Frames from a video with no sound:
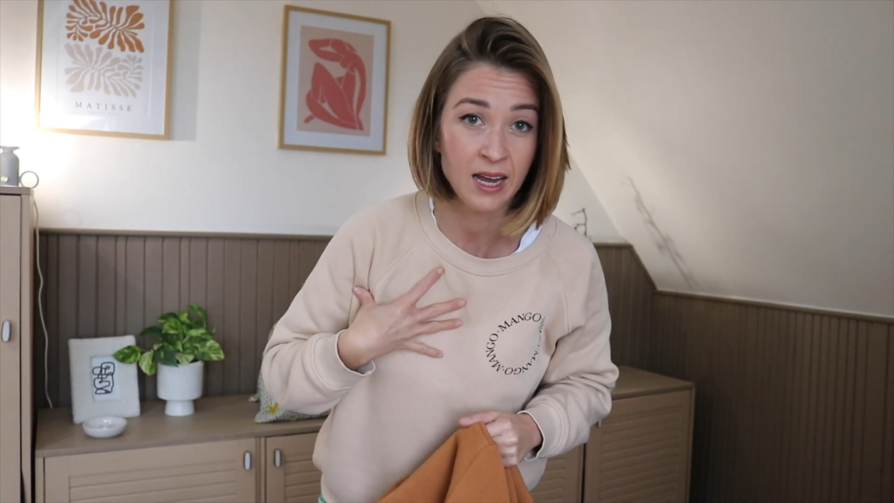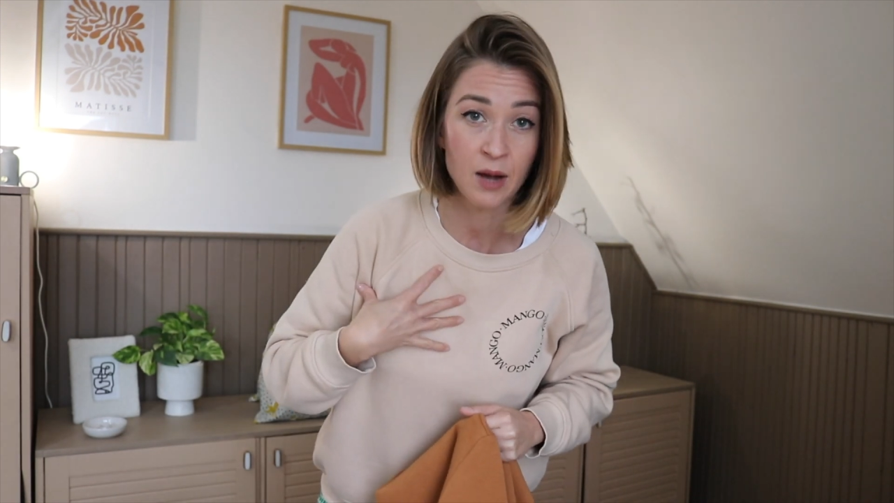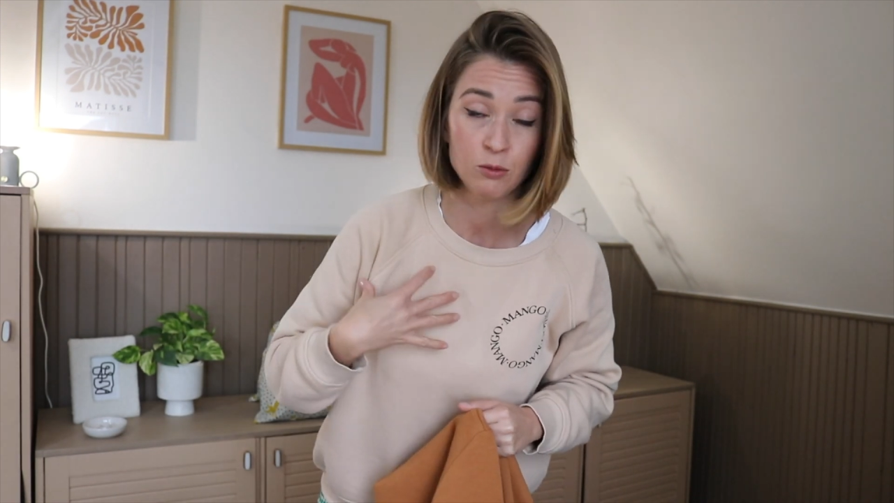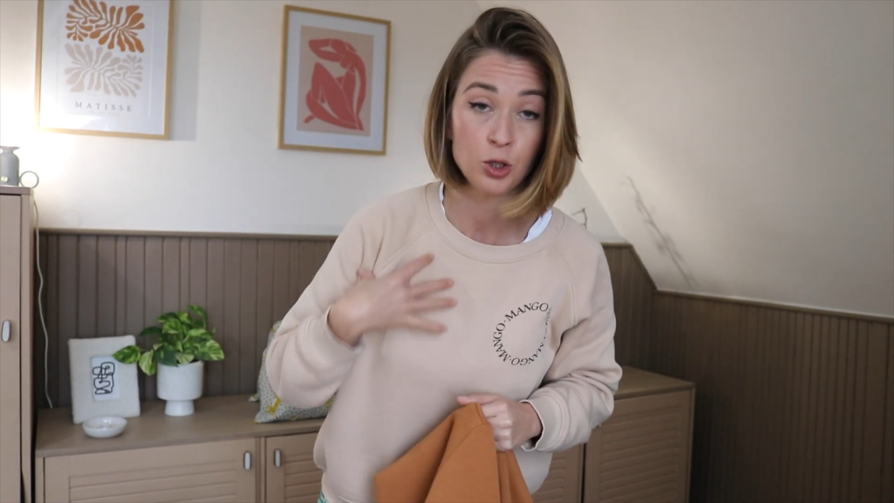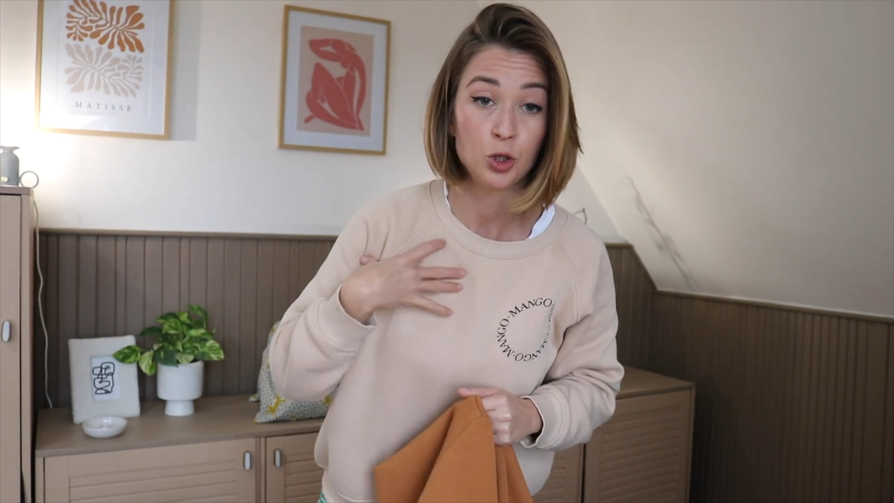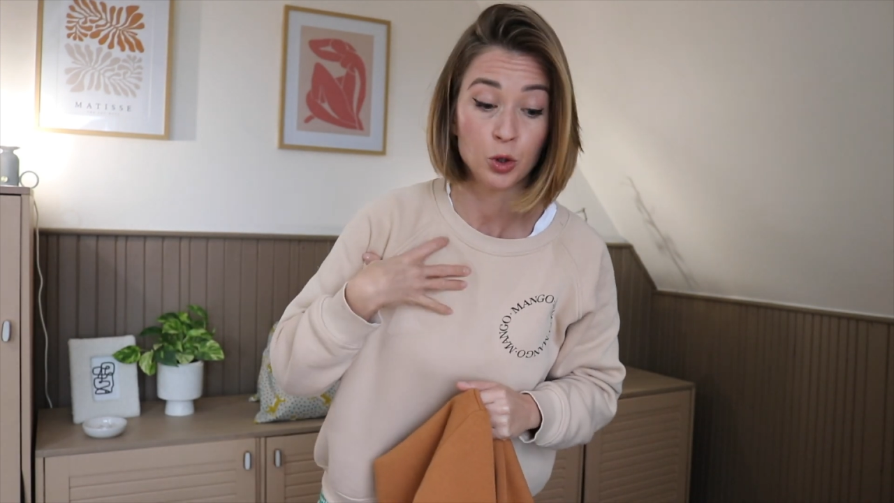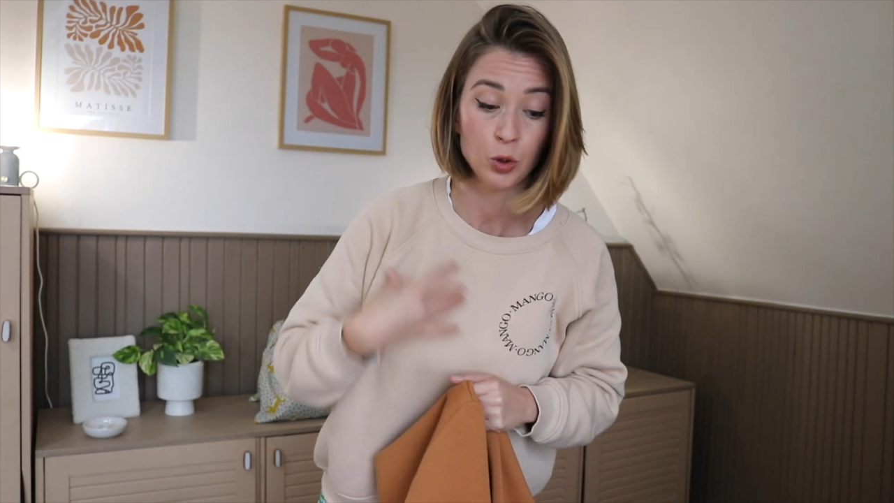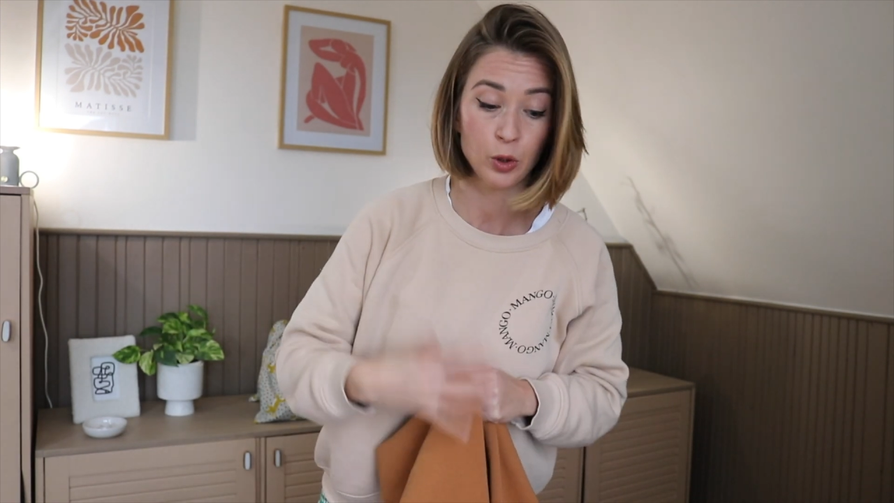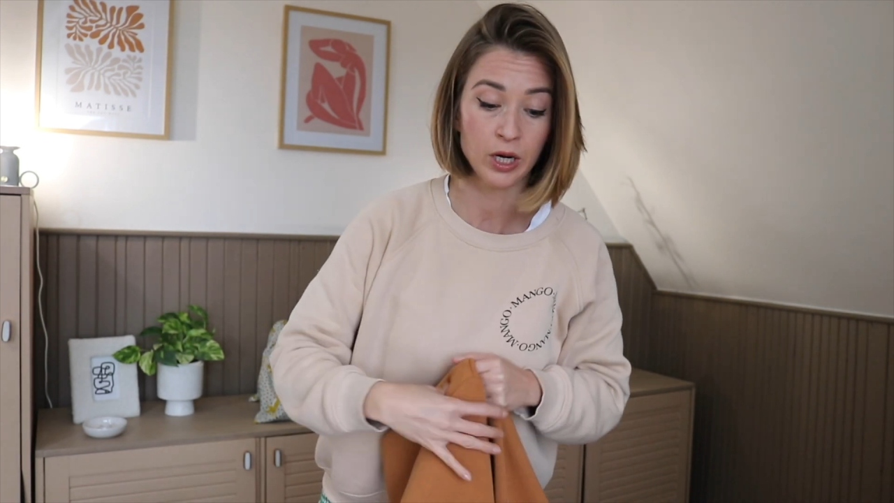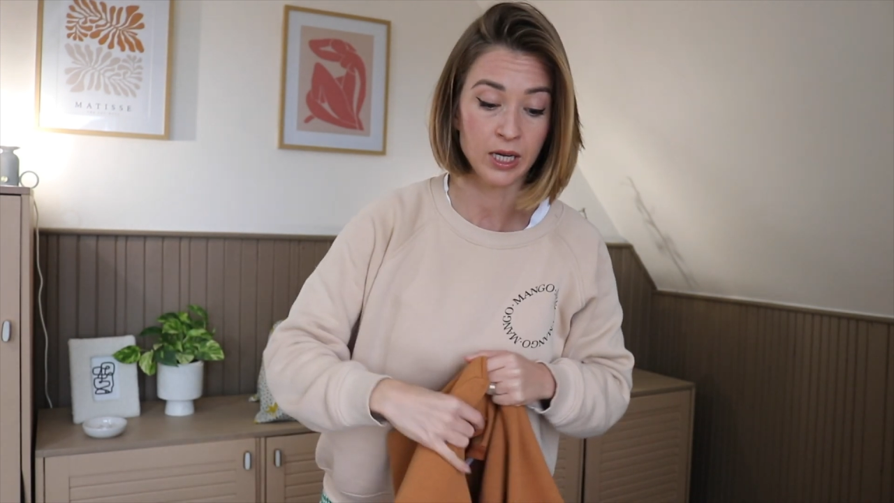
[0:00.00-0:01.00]
I'm
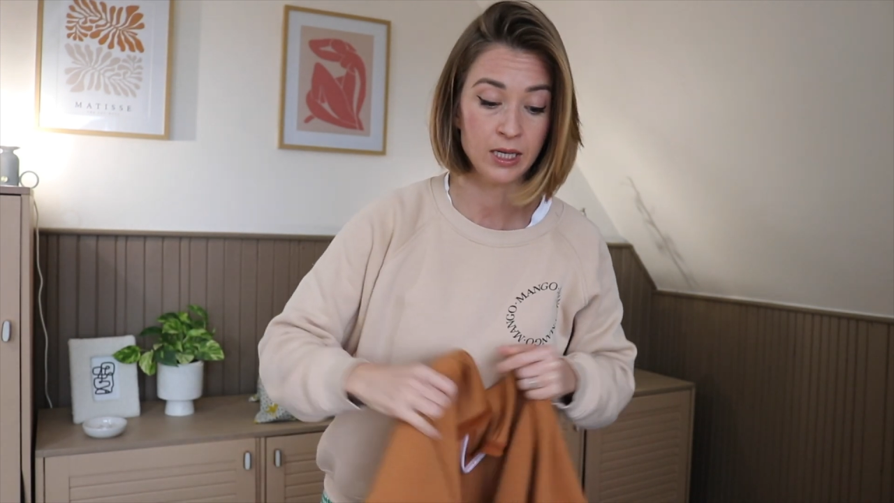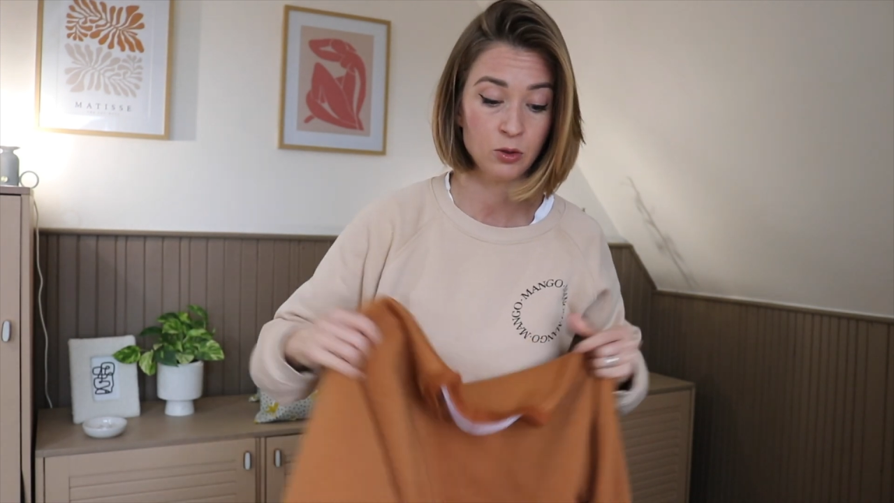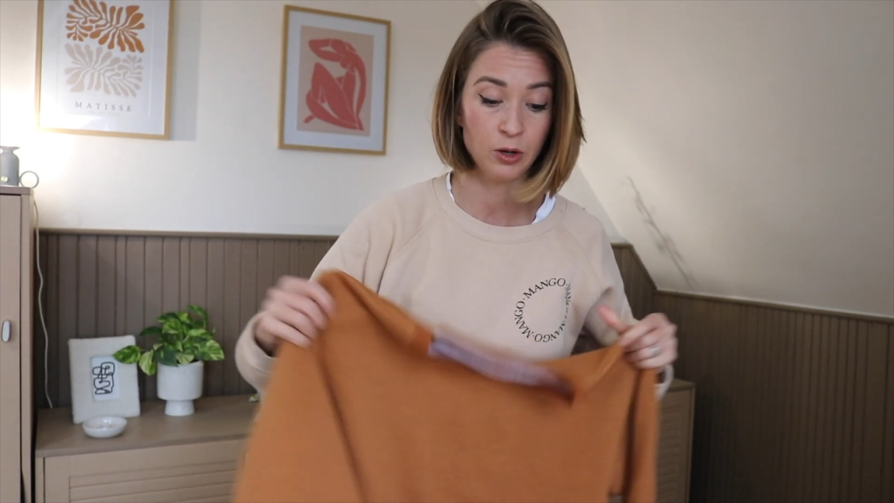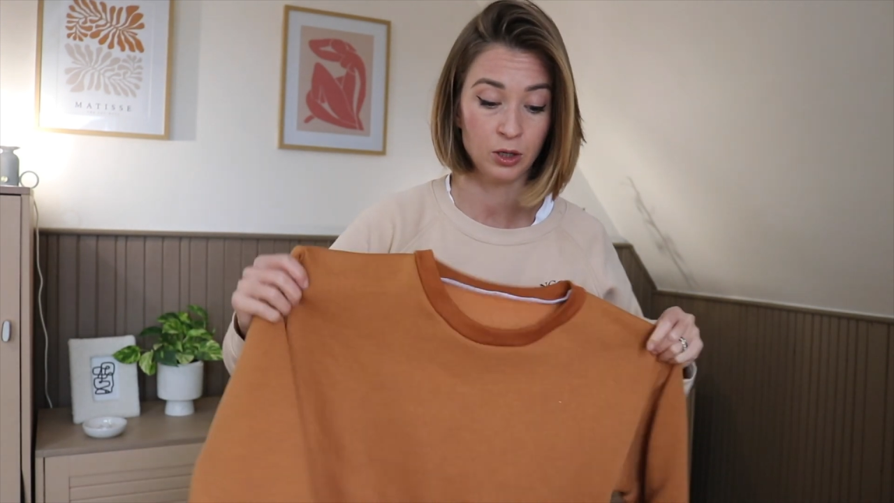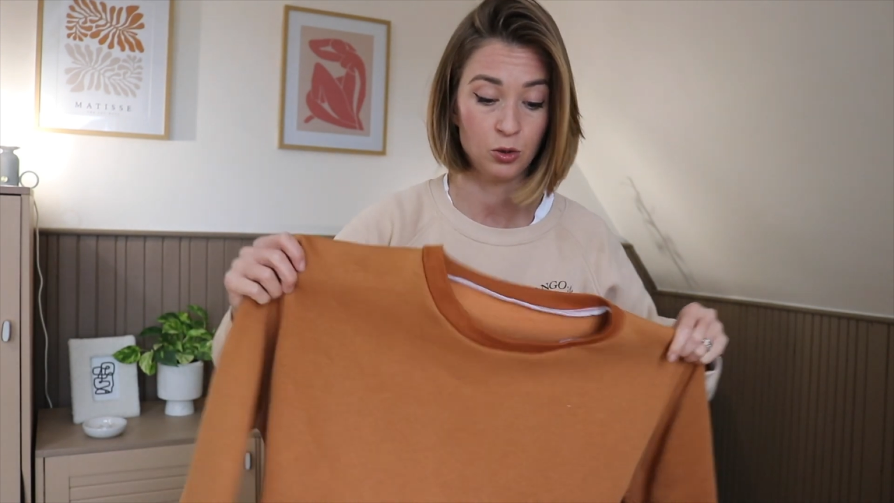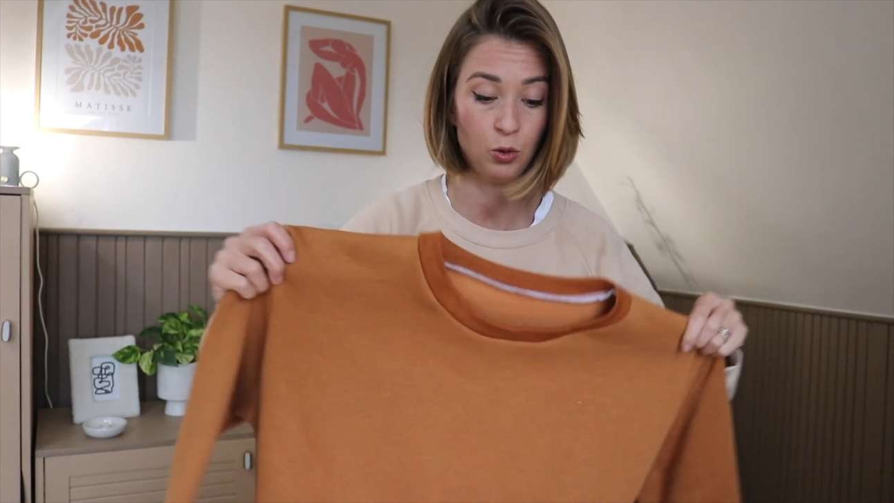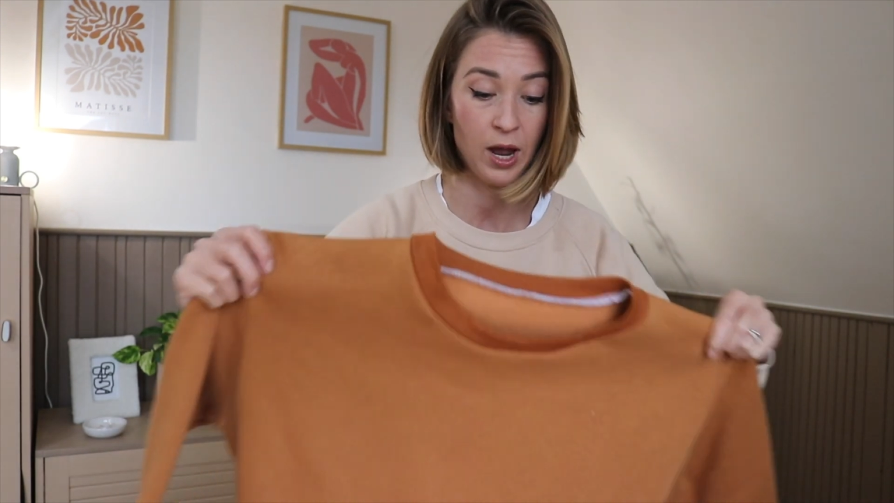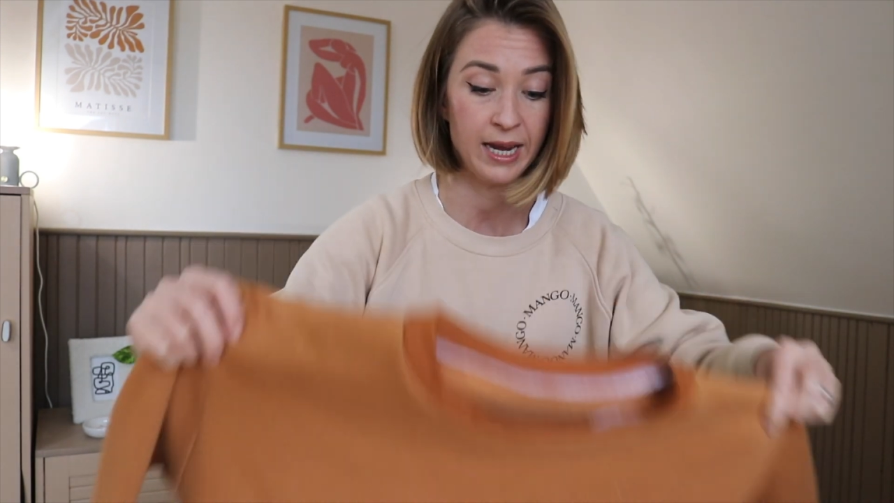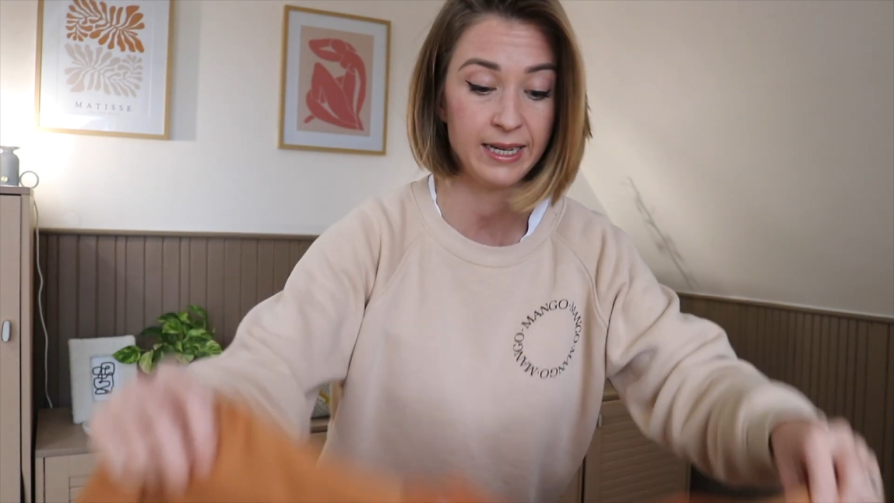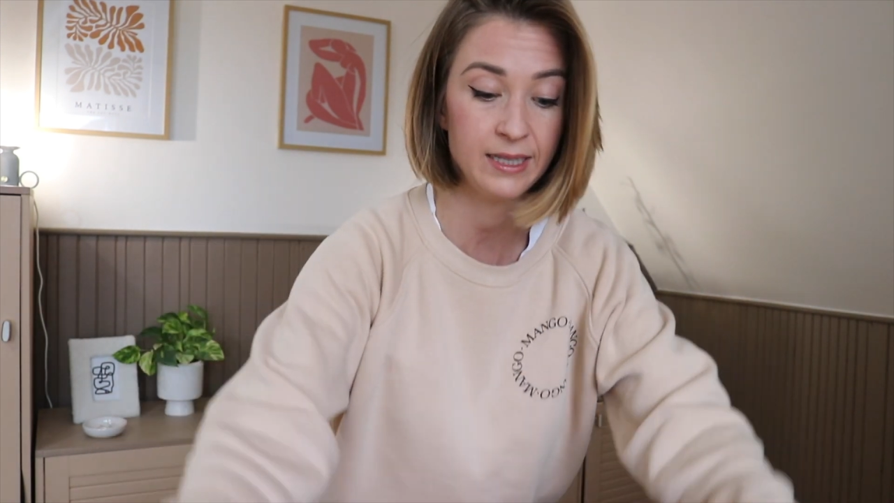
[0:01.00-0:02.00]
sure he's going to
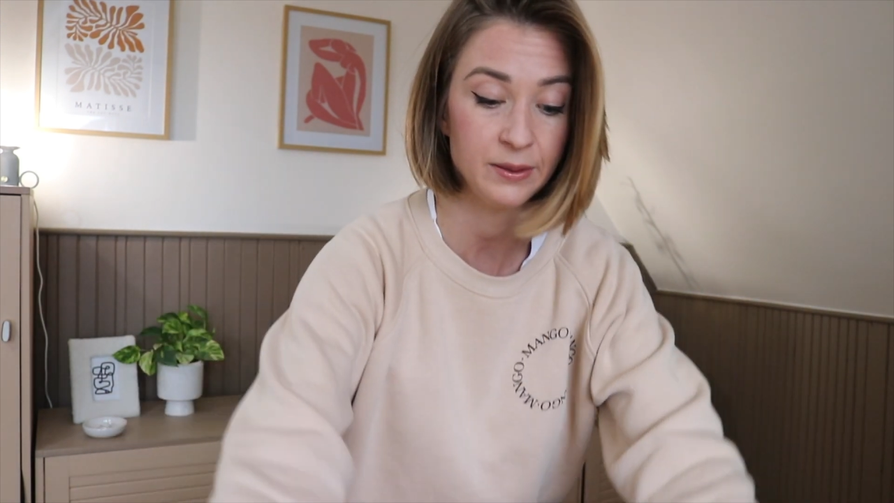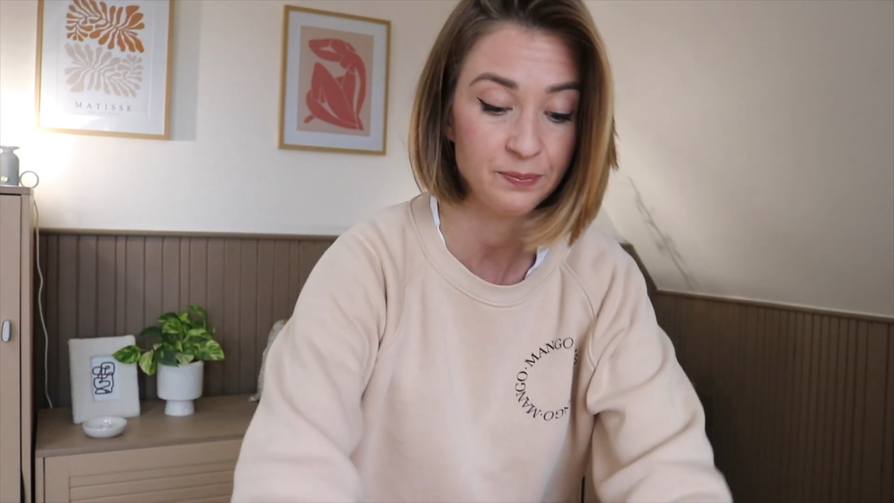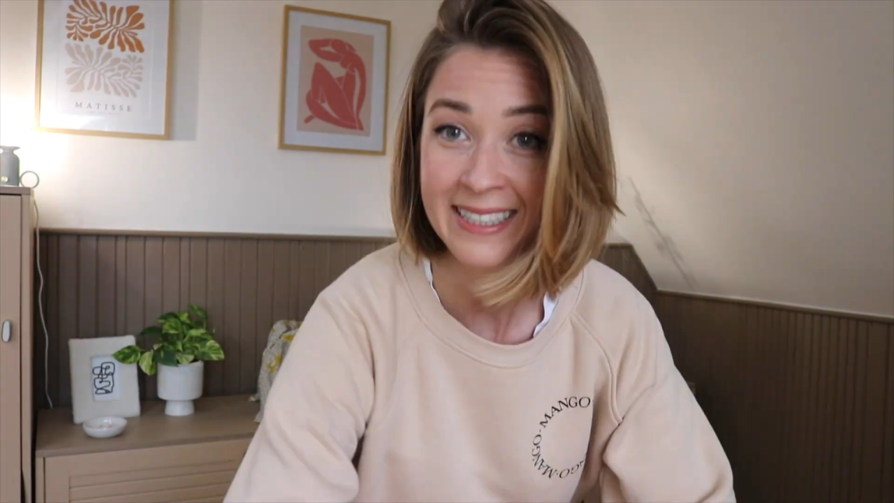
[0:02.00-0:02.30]
like it.